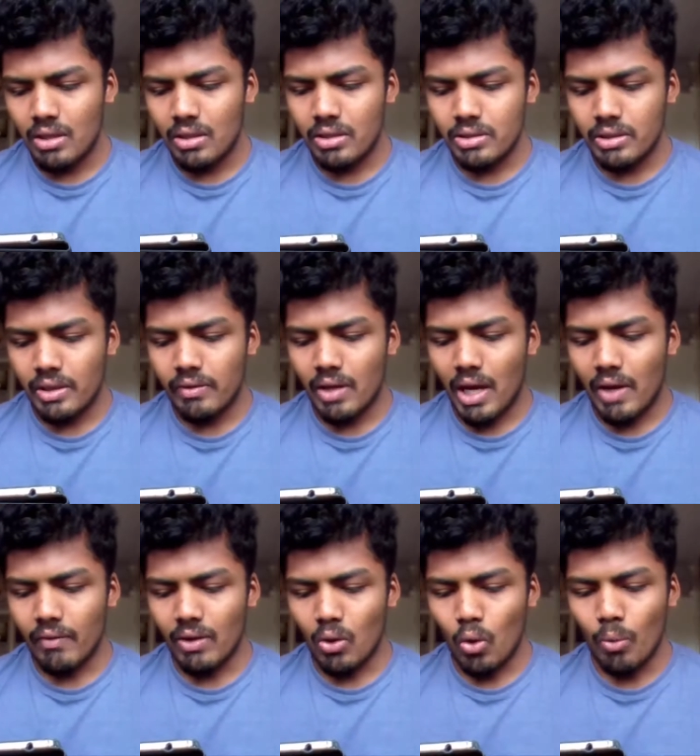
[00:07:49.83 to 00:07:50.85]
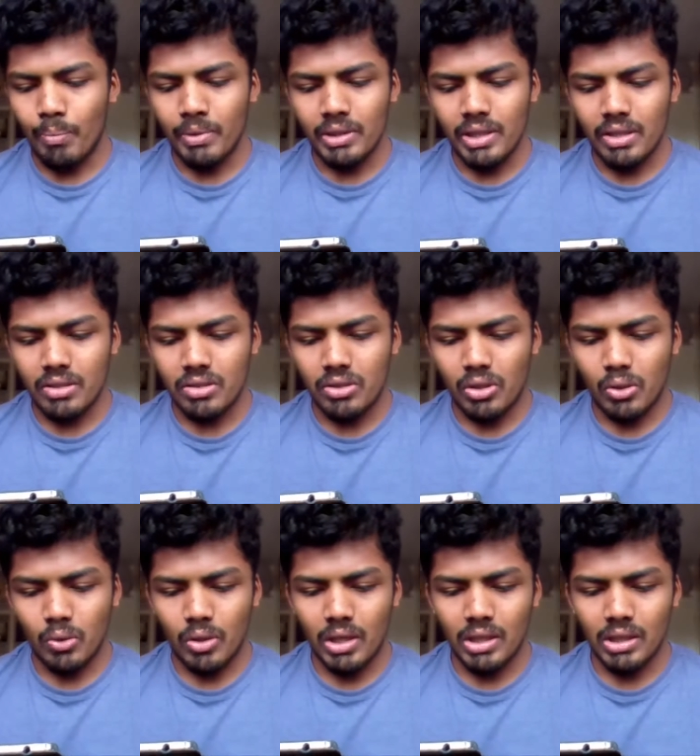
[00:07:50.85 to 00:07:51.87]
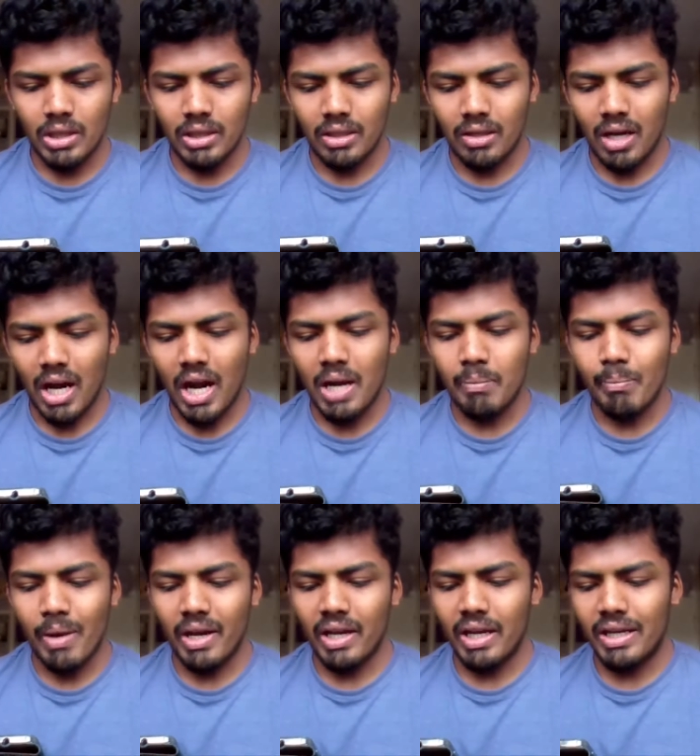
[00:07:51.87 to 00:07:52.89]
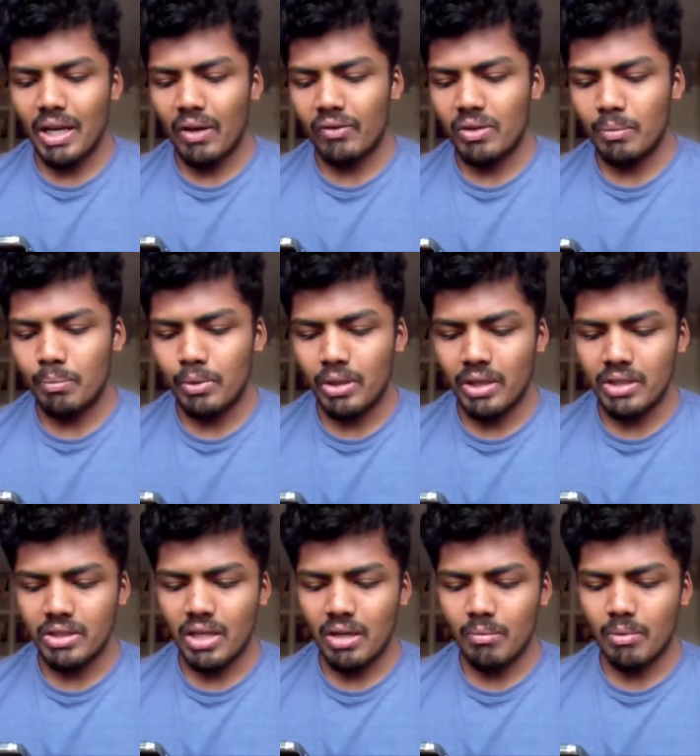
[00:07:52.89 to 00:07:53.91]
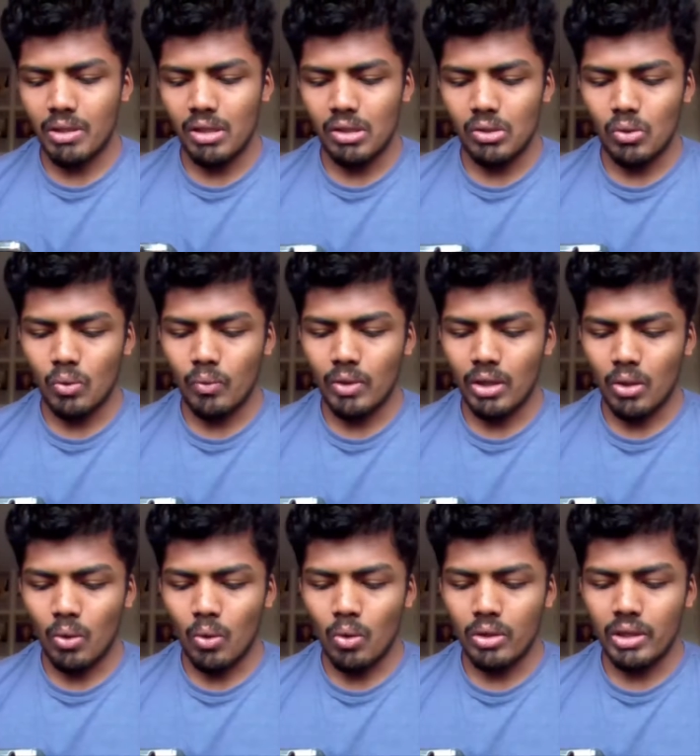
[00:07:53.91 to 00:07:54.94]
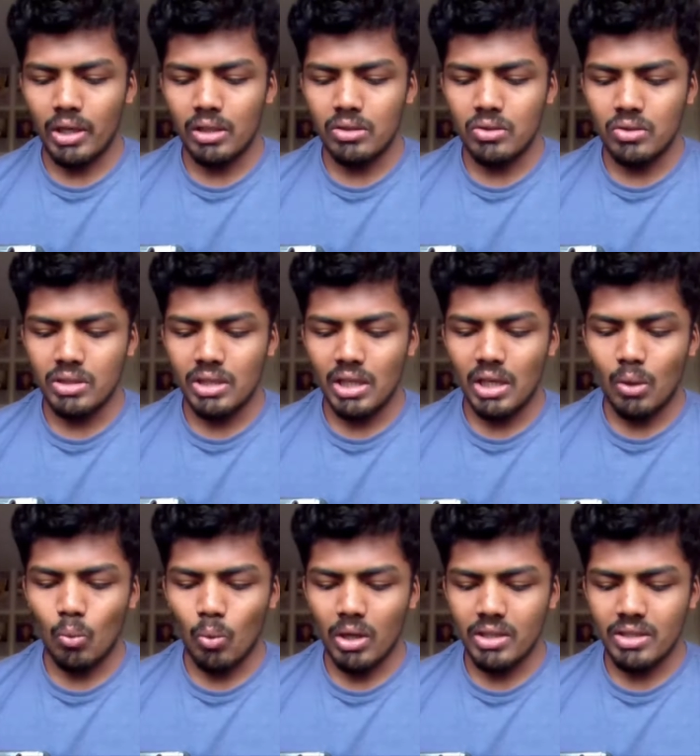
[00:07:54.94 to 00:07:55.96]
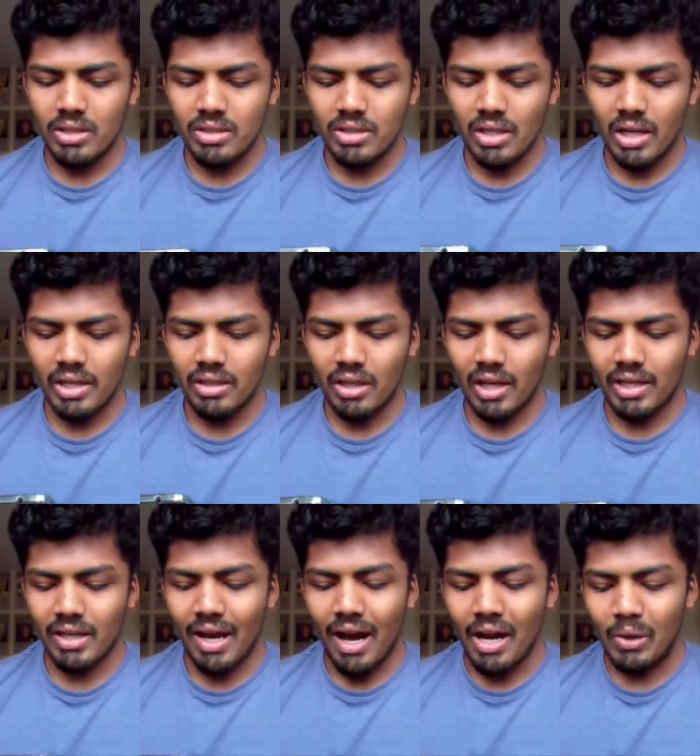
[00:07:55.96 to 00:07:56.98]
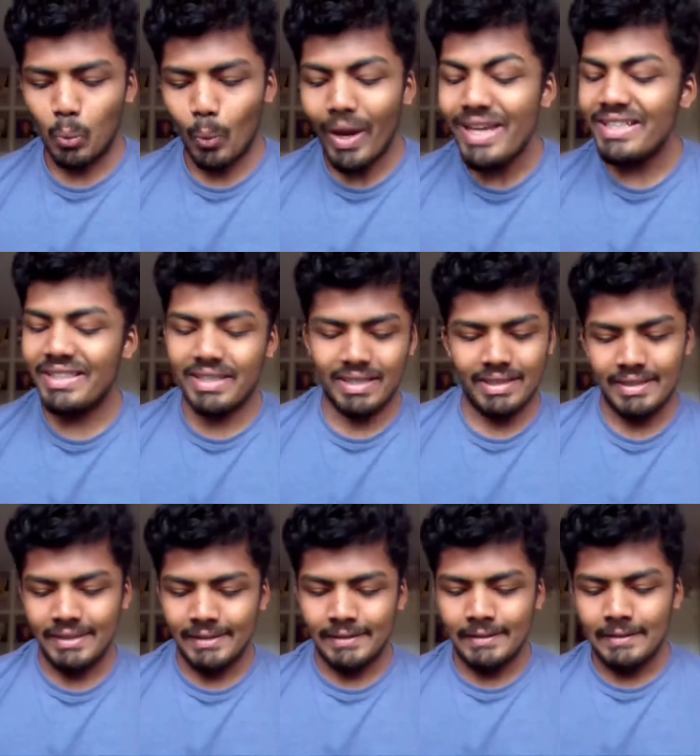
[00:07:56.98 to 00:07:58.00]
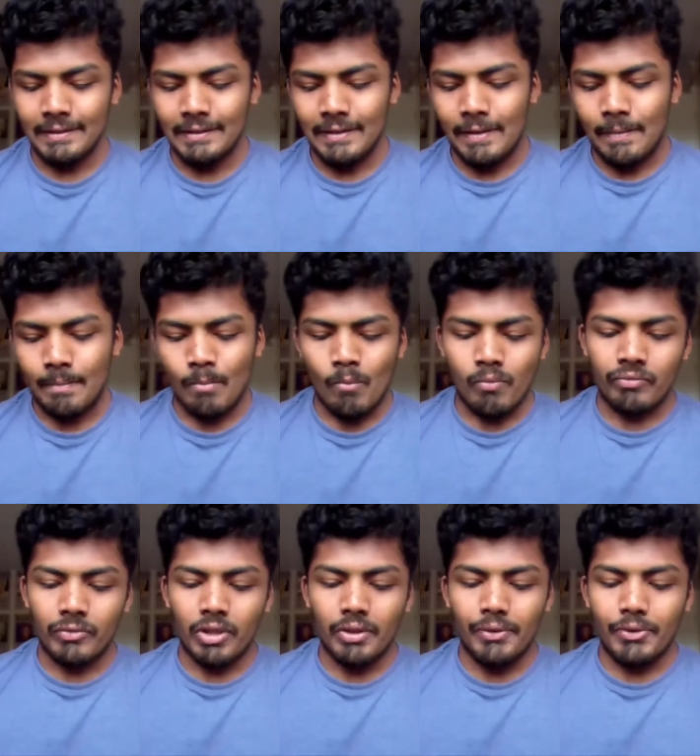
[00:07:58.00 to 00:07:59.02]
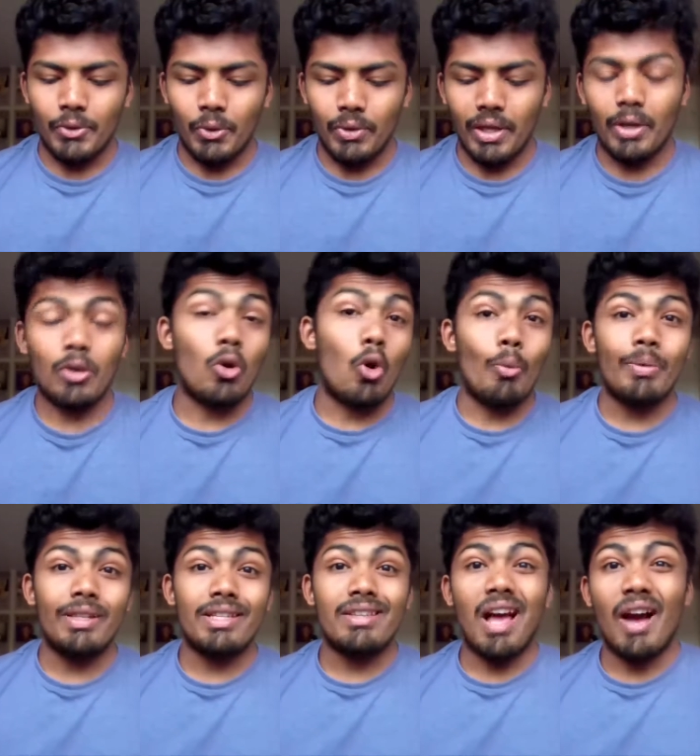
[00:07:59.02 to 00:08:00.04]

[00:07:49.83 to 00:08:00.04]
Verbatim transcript: received. I will open this during the grand banquet after pudding ceremony. You will all get to see what's inside. I can't wait! So they're gonna open this